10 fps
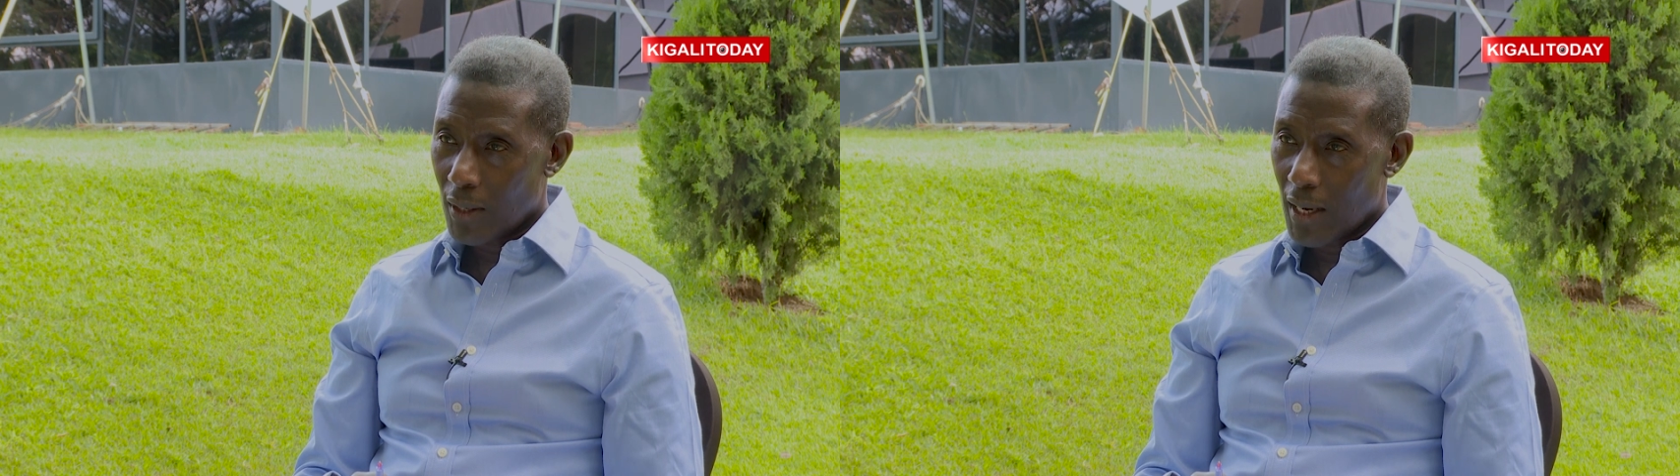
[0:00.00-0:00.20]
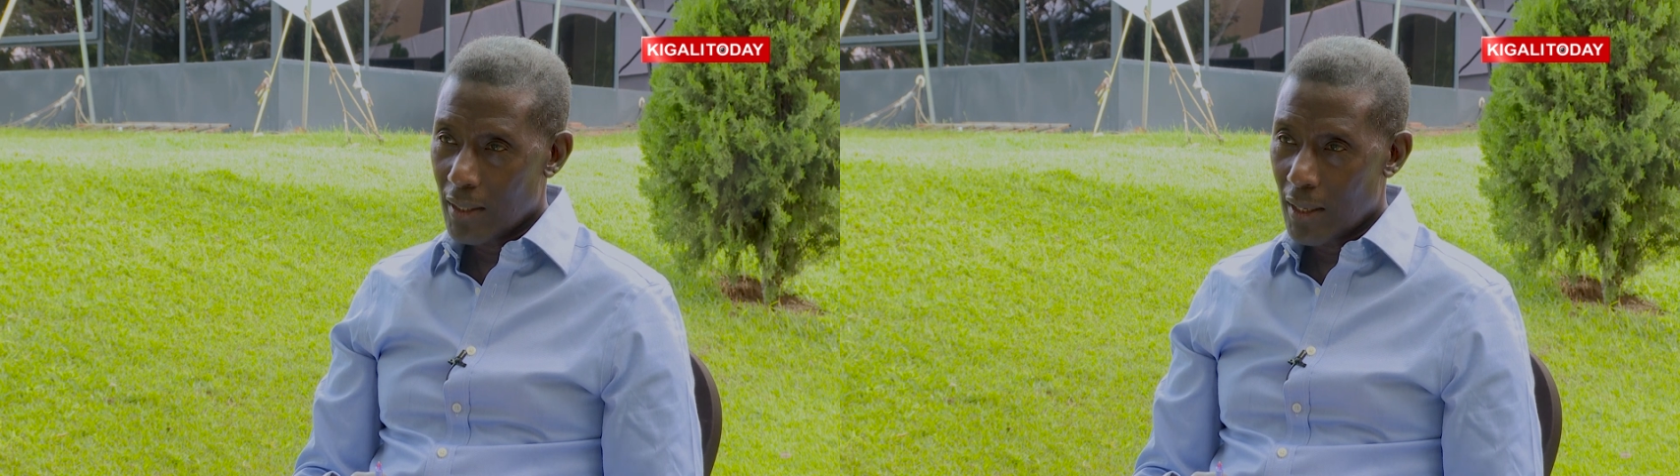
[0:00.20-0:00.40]

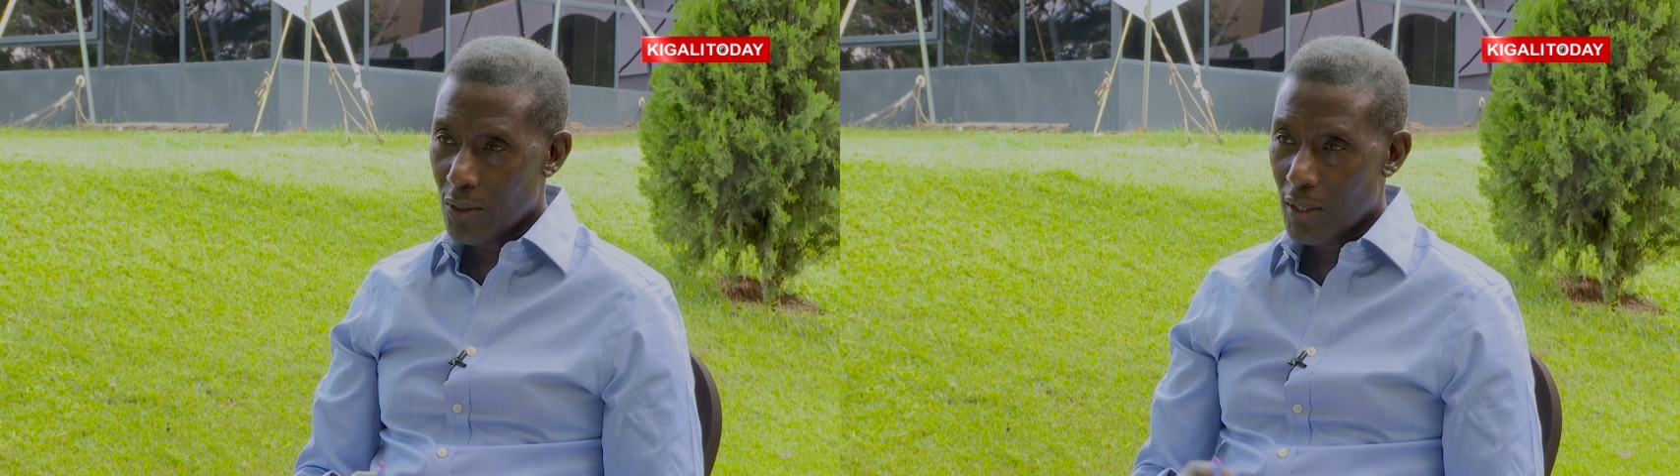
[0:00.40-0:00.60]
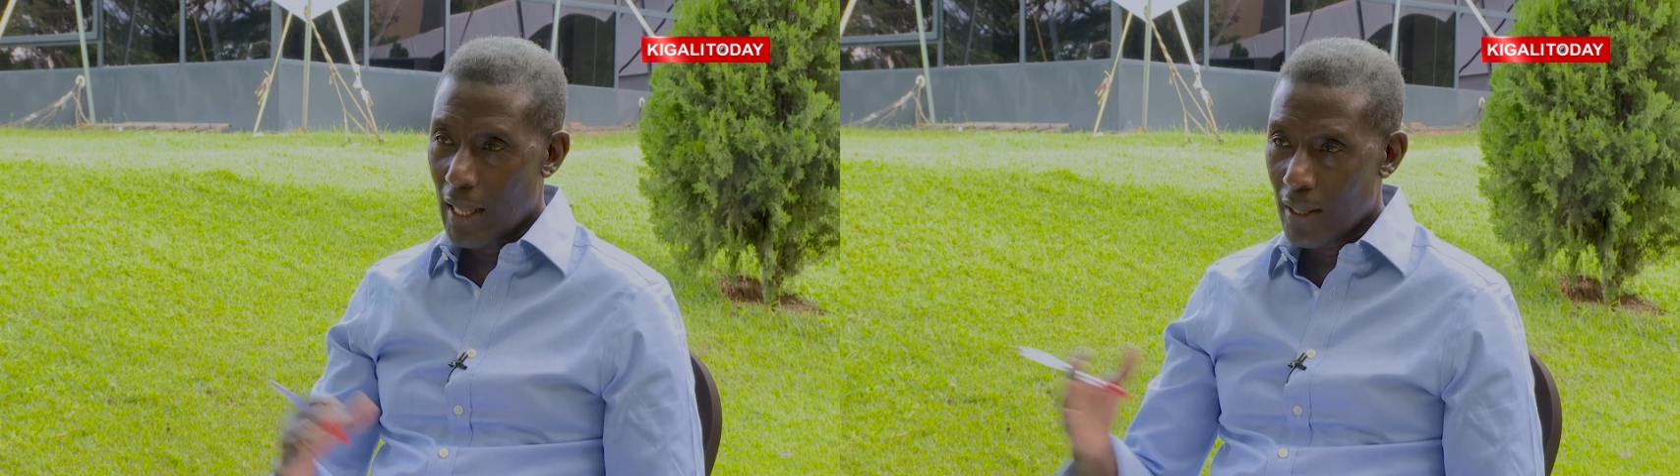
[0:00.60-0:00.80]

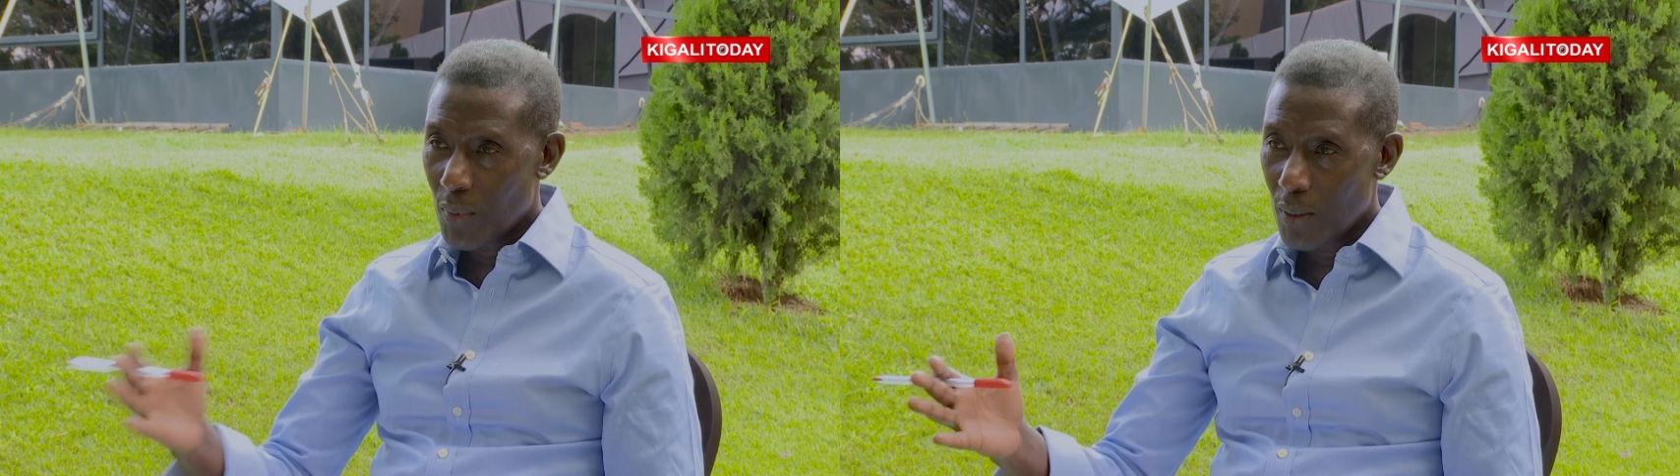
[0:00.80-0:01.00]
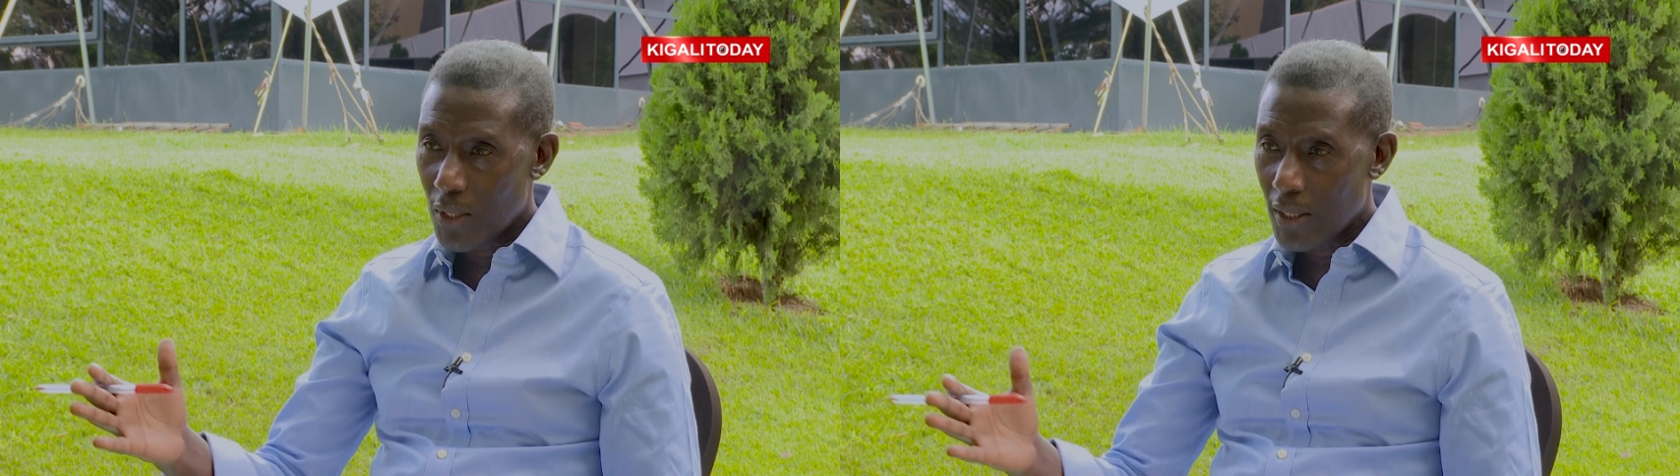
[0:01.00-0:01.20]
organizations like the
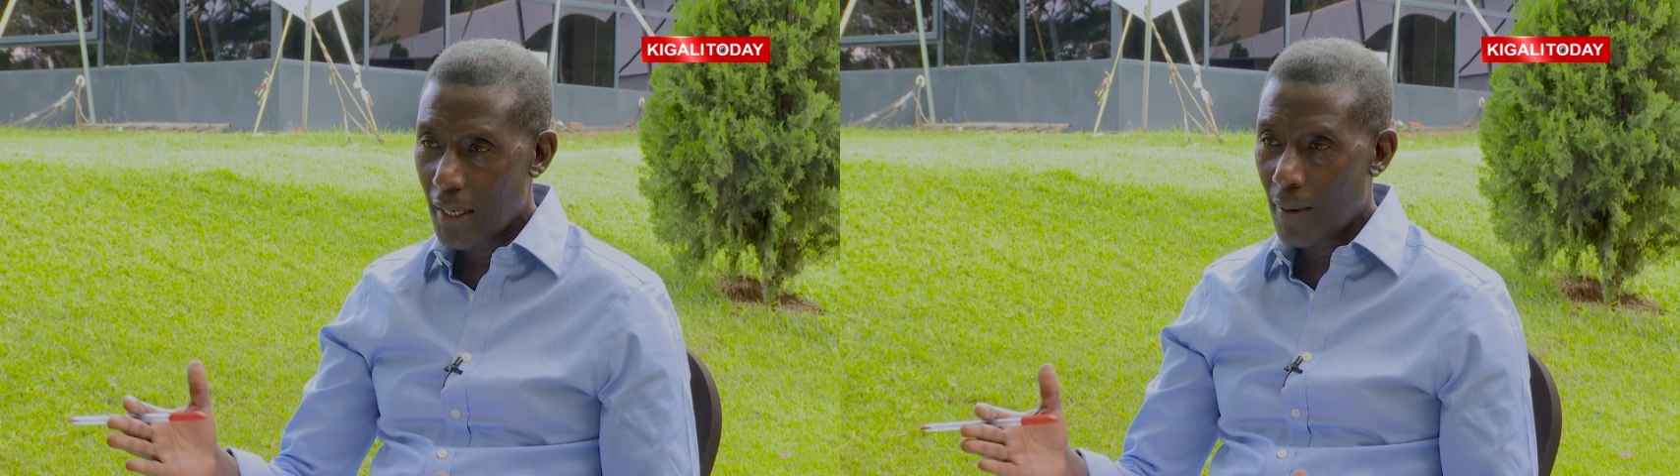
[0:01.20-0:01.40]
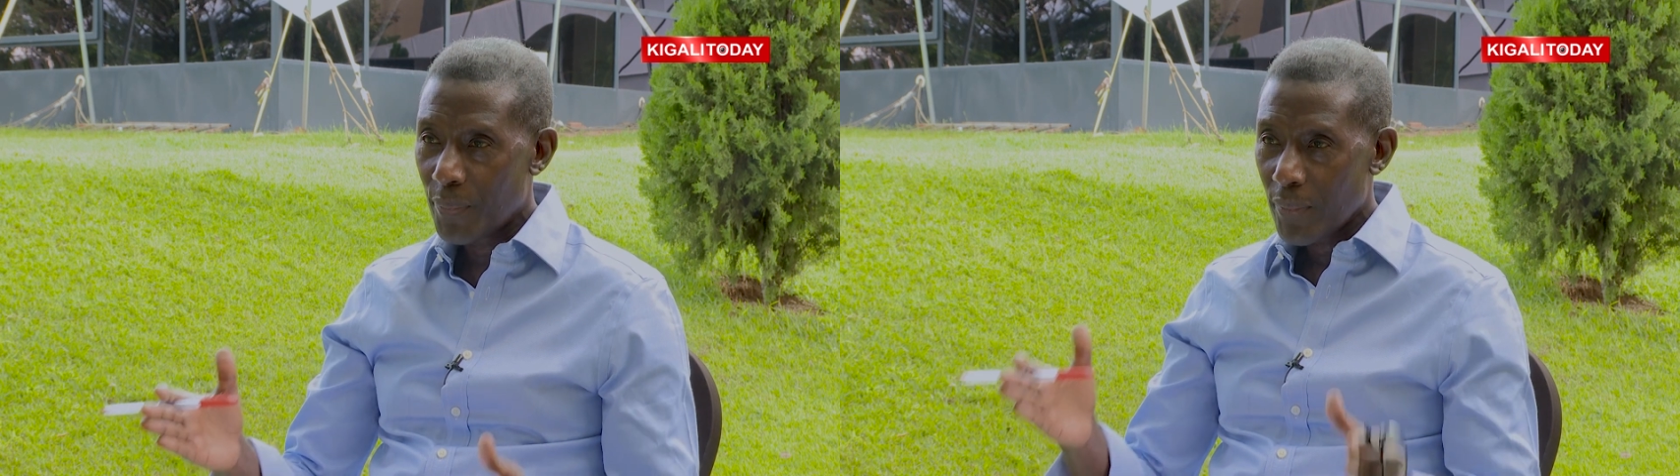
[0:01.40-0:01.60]
BBC.